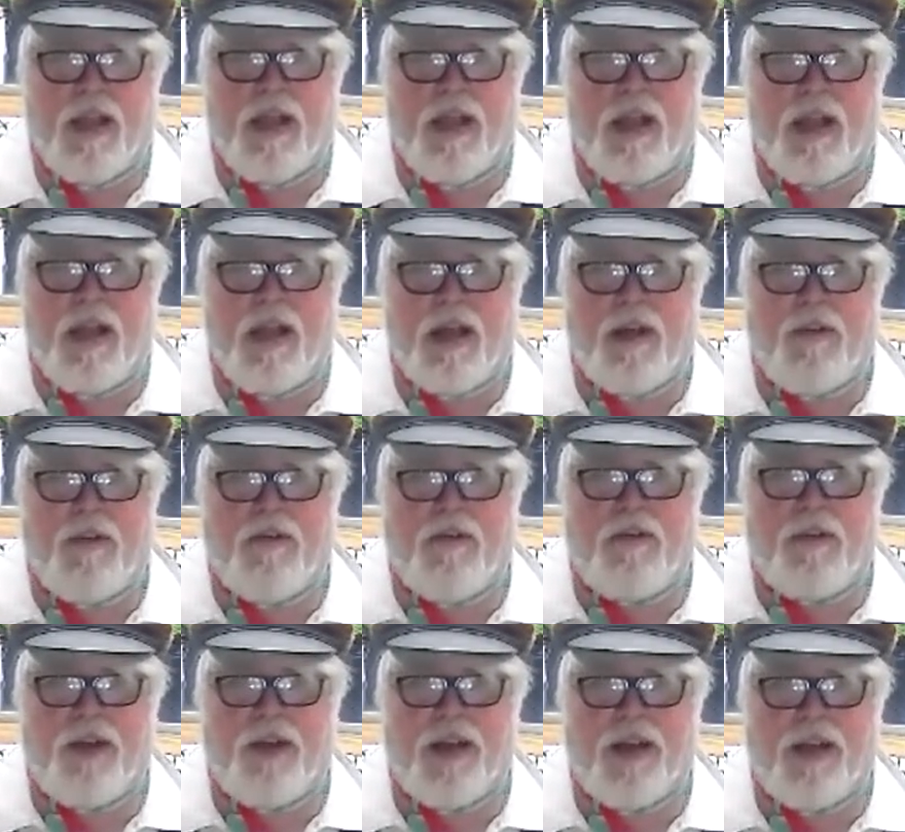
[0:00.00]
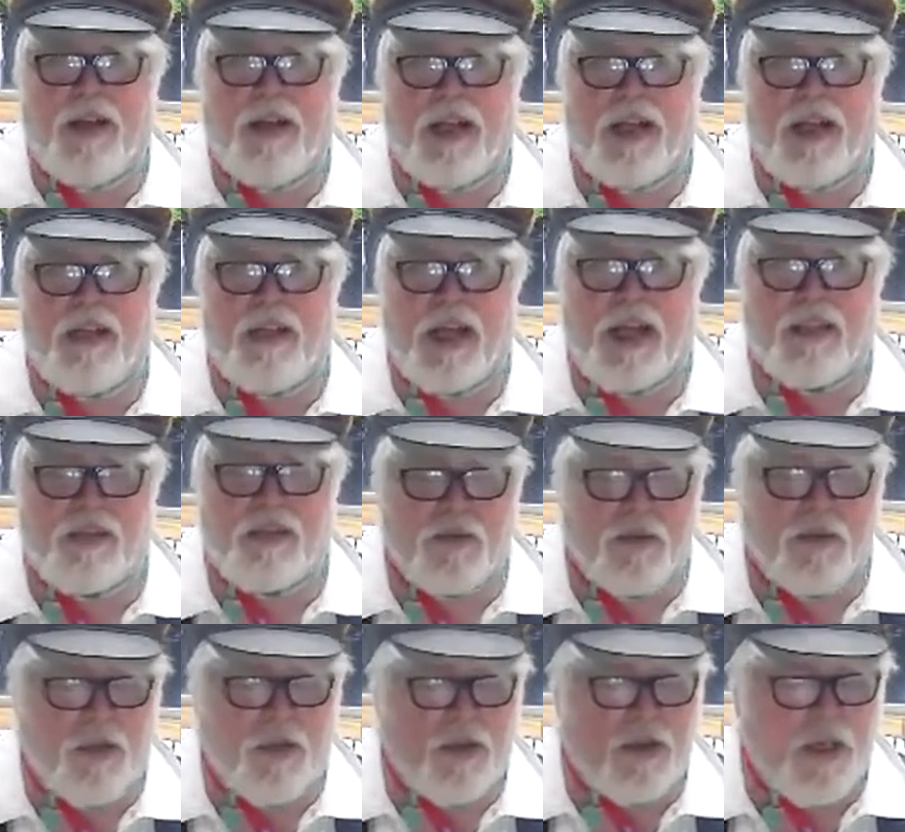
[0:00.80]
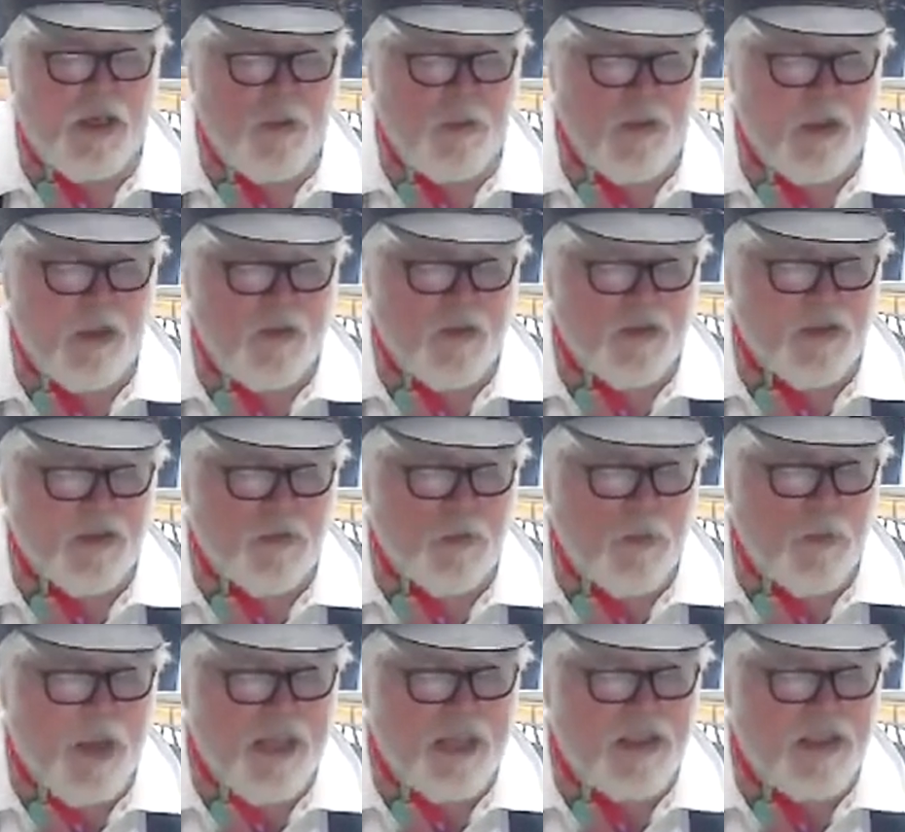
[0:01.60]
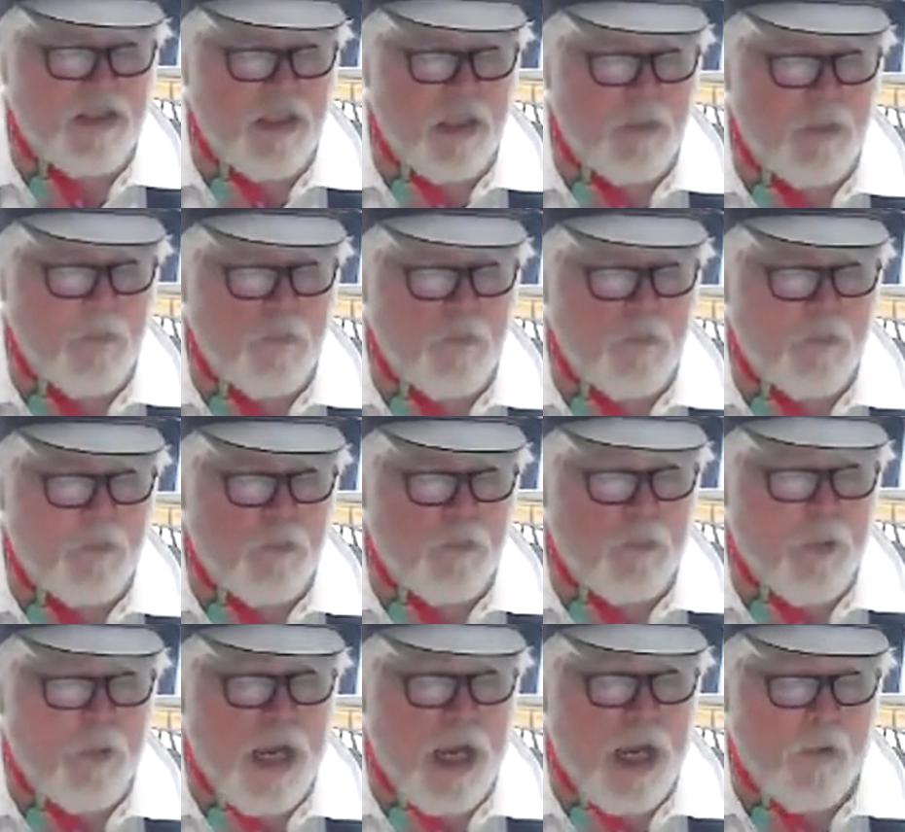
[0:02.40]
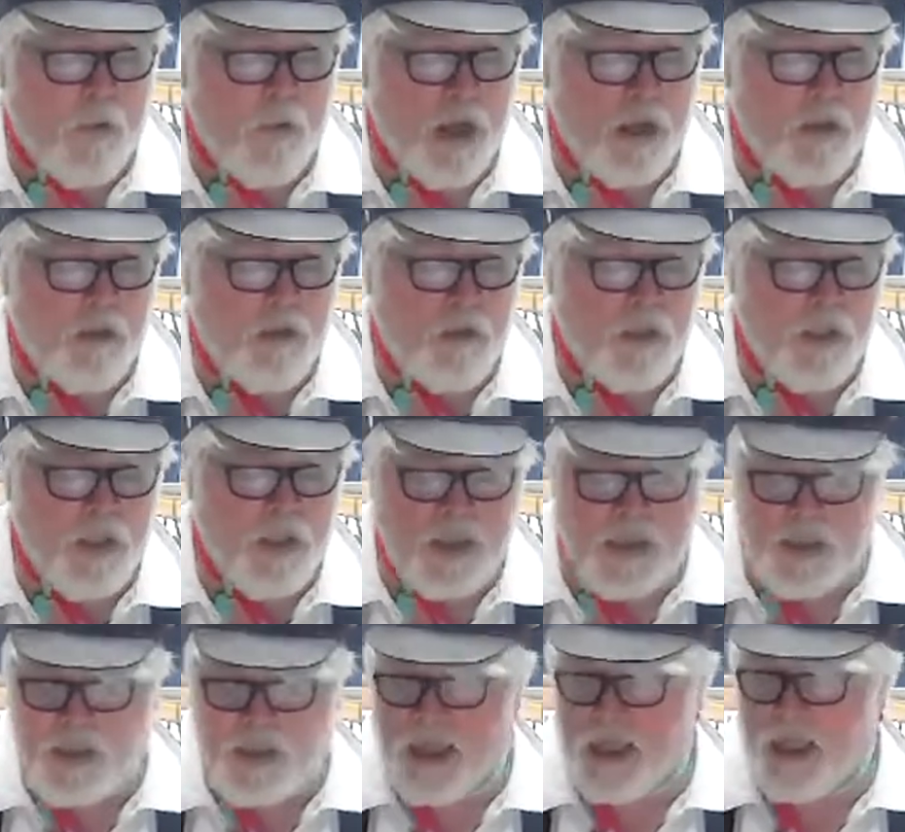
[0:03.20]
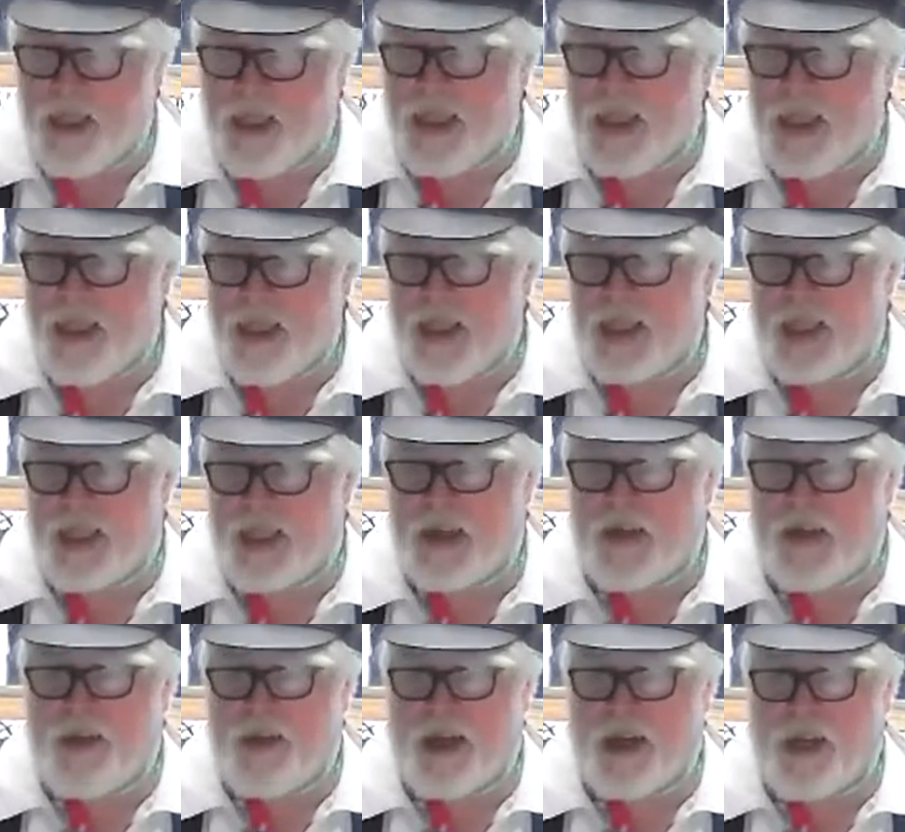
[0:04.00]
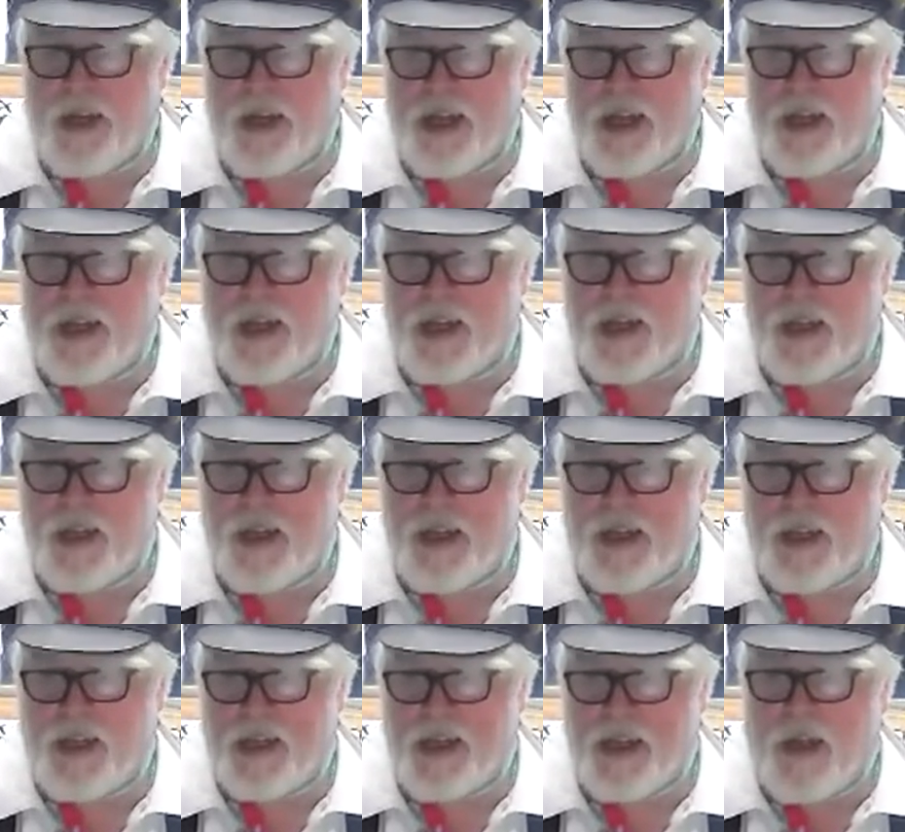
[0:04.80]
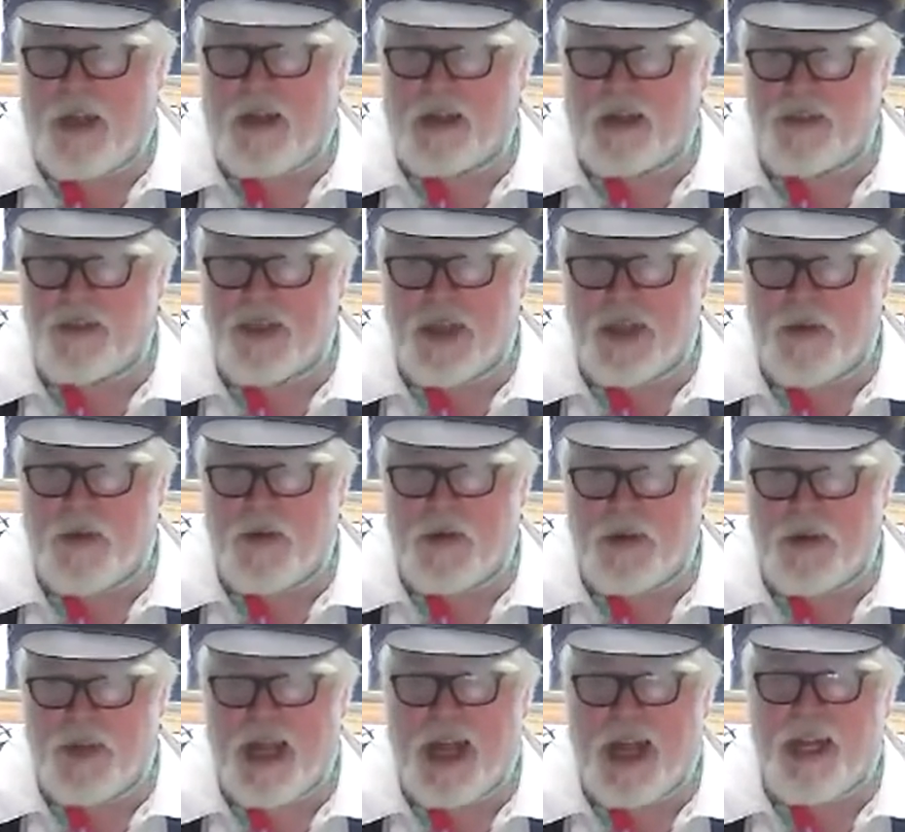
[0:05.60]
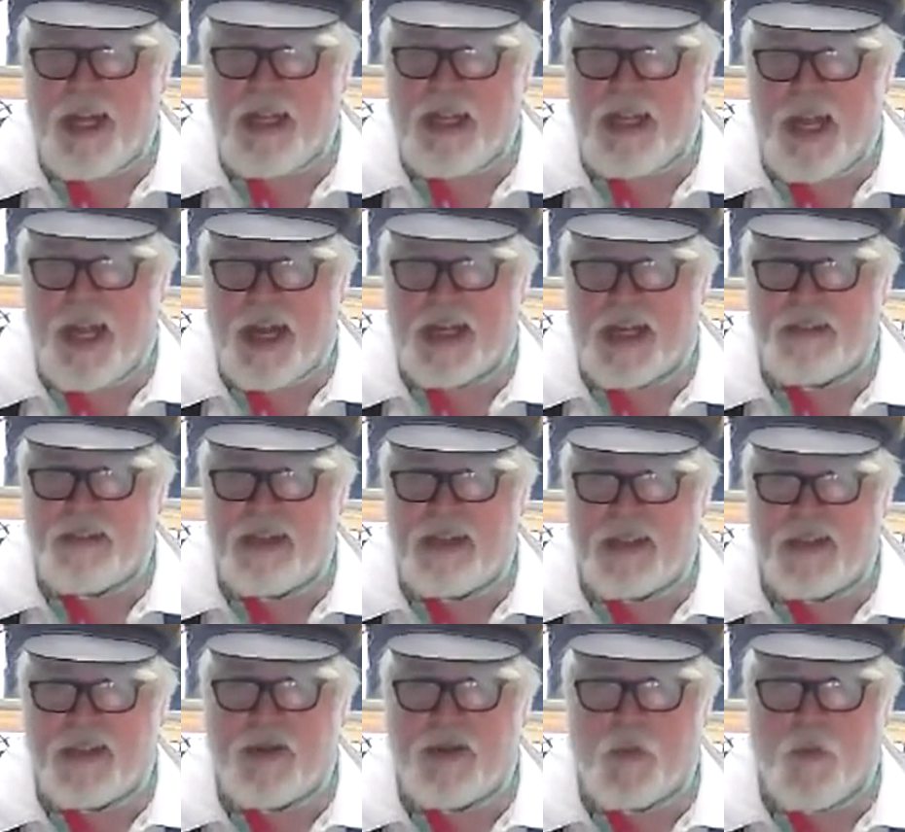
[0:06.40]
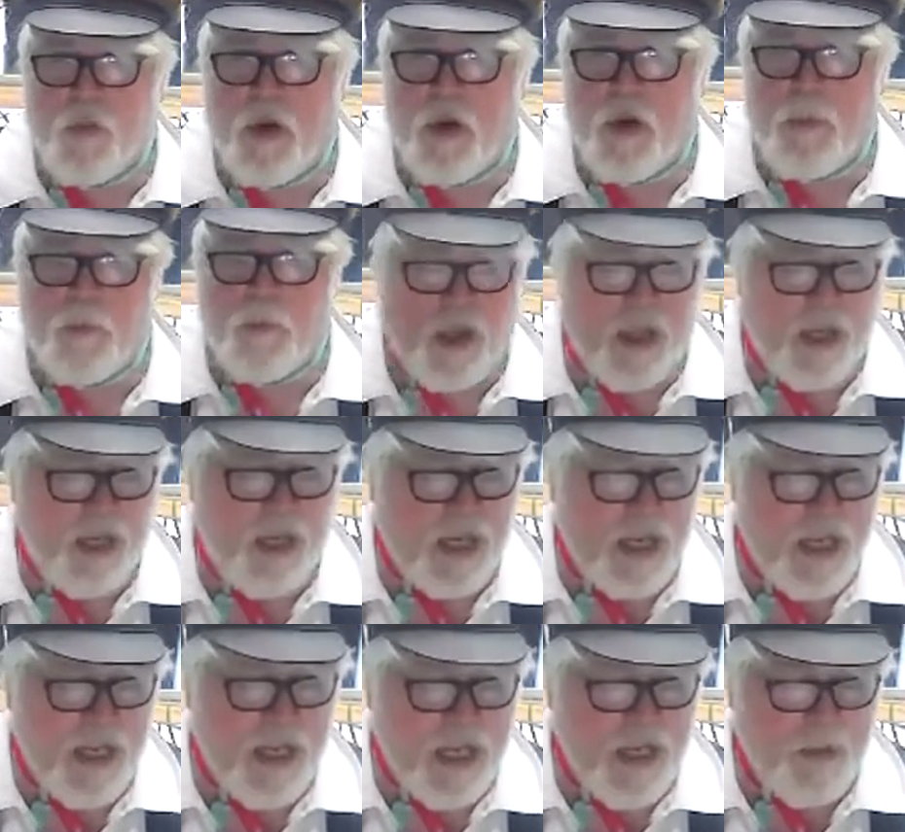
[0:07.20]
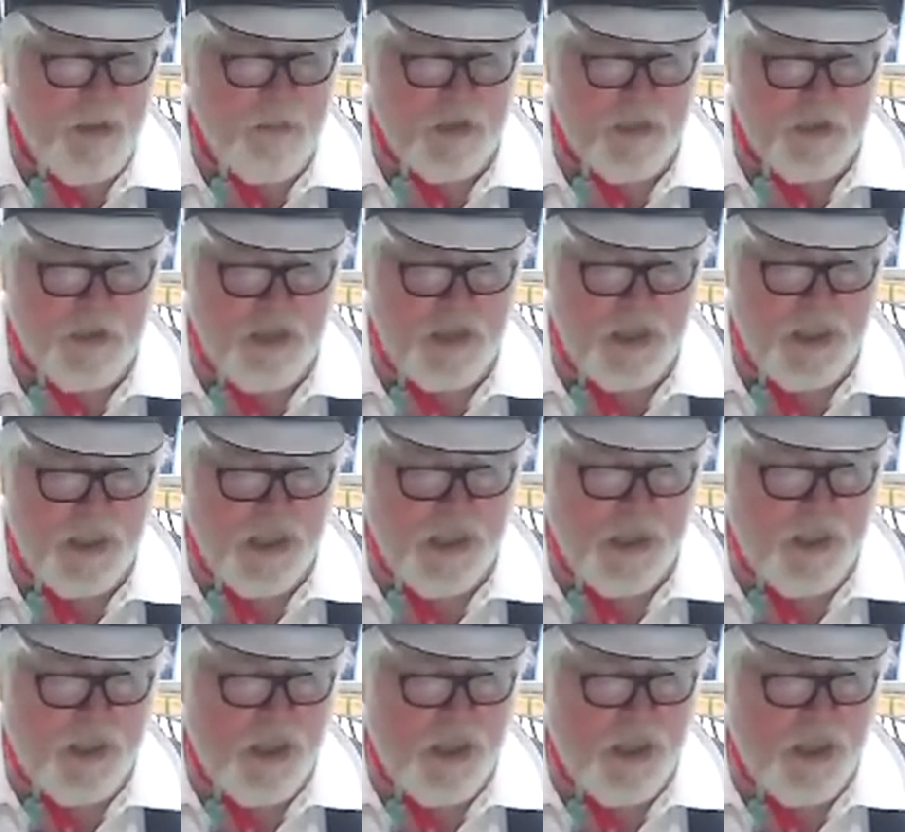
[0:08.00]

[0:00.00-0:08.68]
of industrial chemicals based on pyrethrins that are also non-toxic to warm-blooded animals.